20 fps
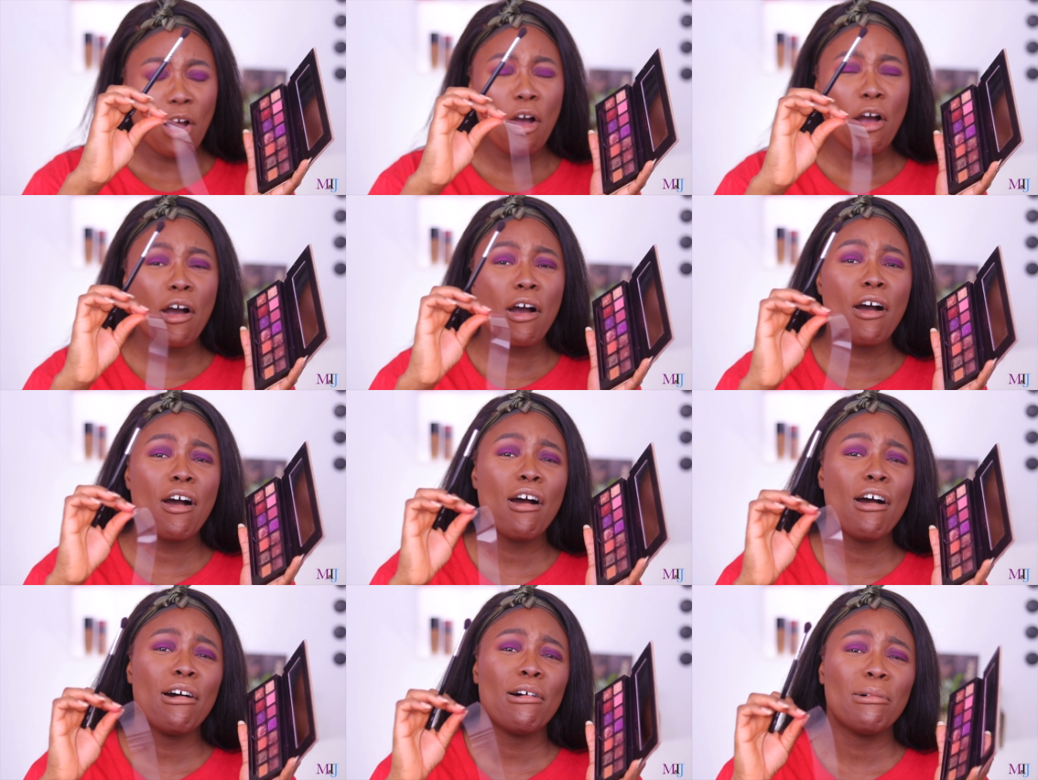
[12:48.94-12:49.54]

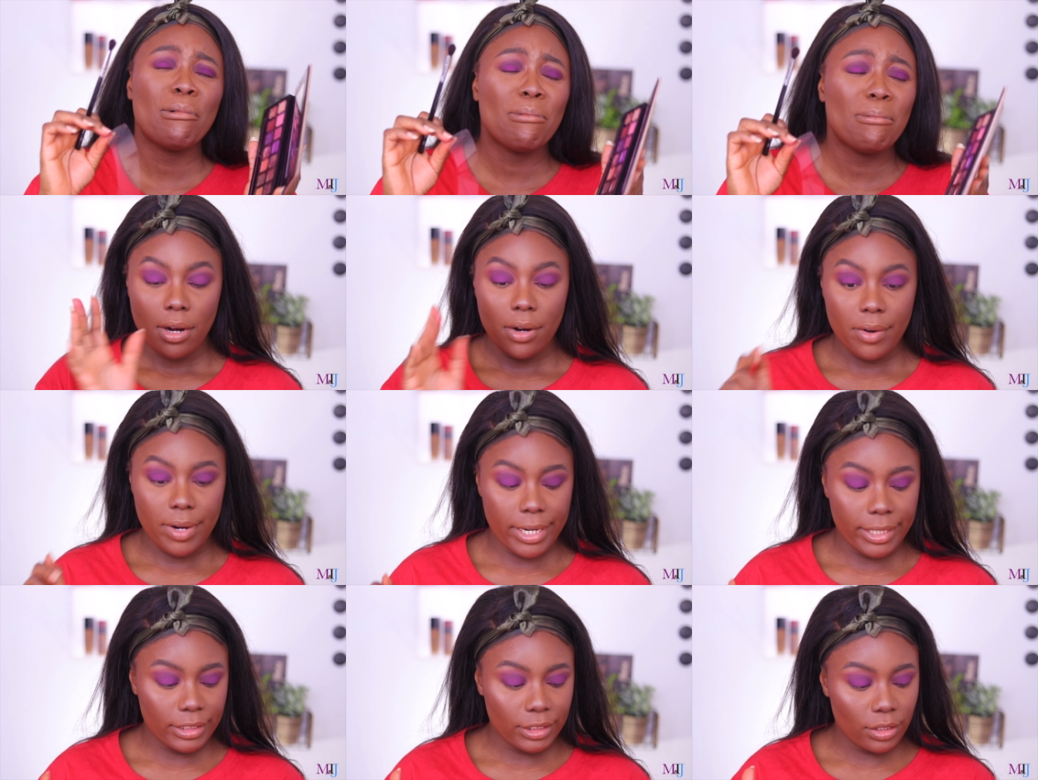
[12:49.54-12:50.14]
Oh, all
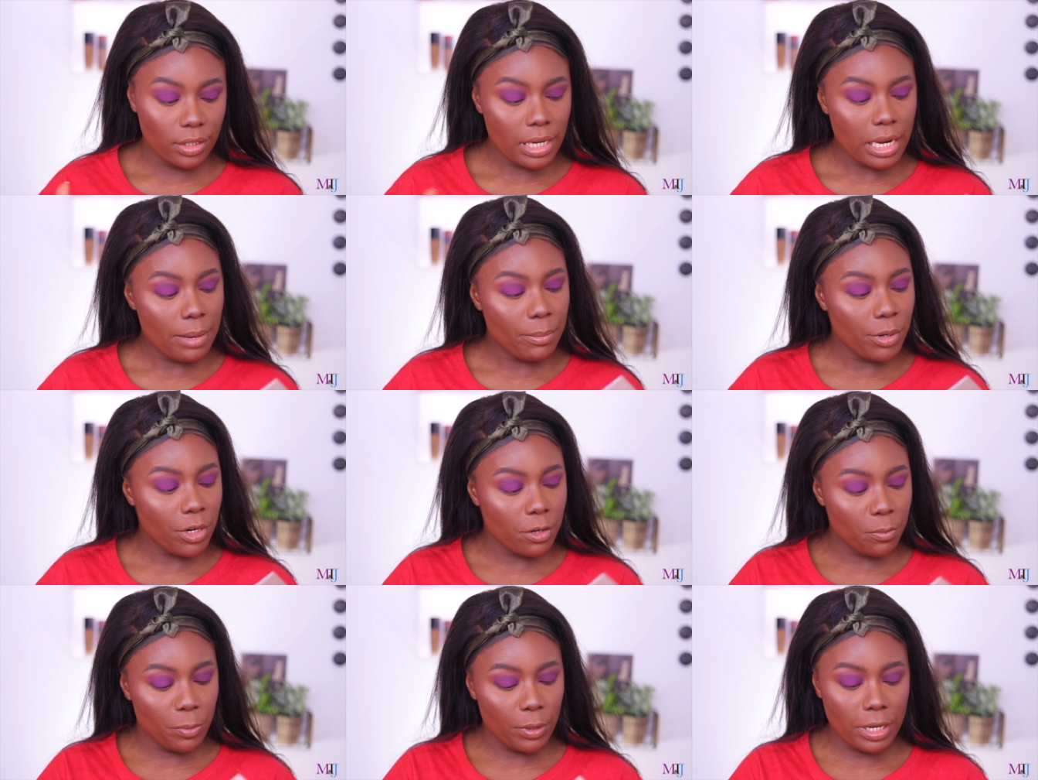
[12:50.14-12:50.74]
right, so now I'm
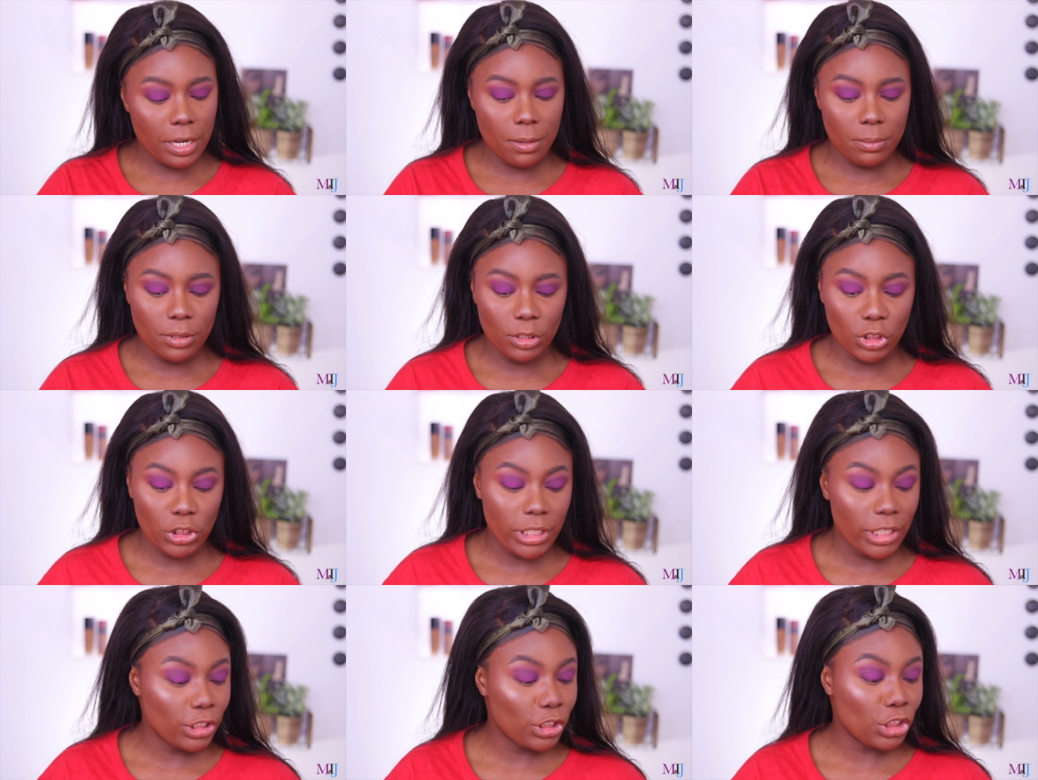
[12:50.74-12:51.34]
gonna pick up the
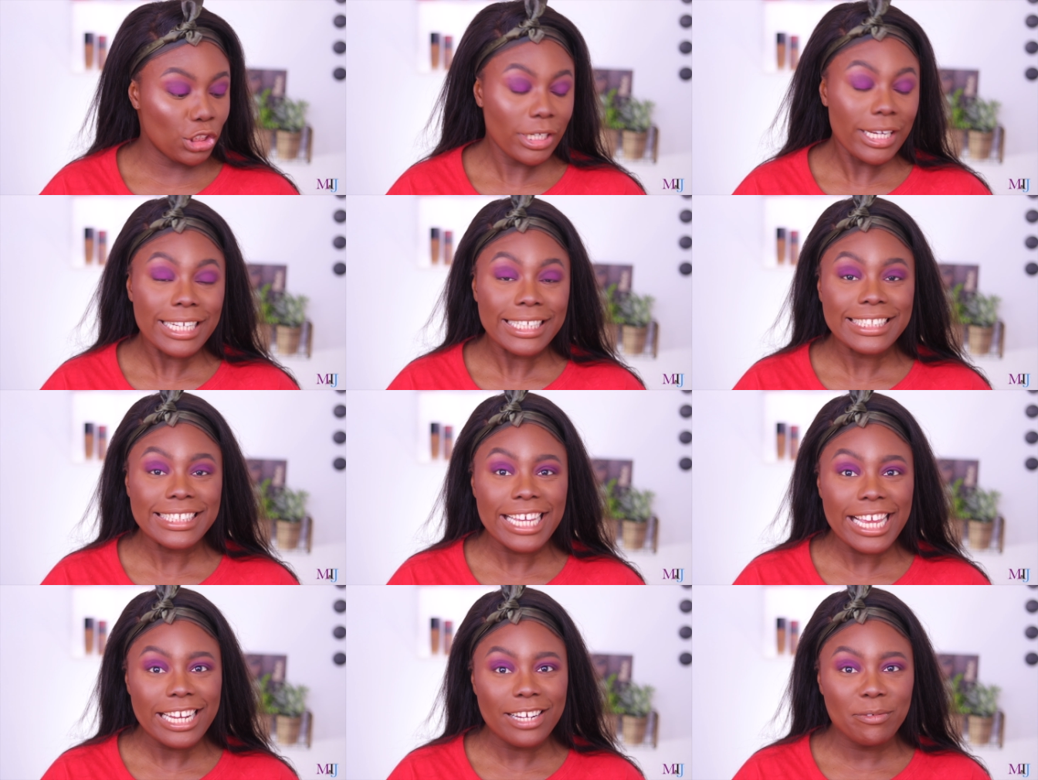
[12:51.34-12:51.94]
shade
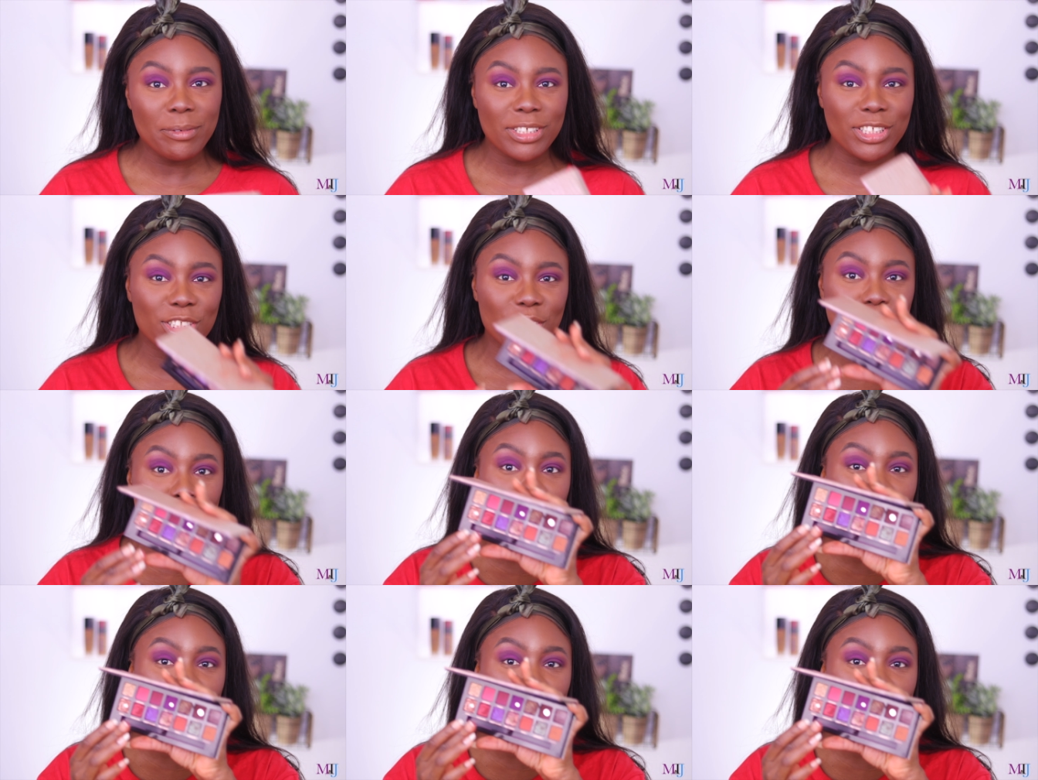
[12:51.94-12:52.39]
Shickington, which is a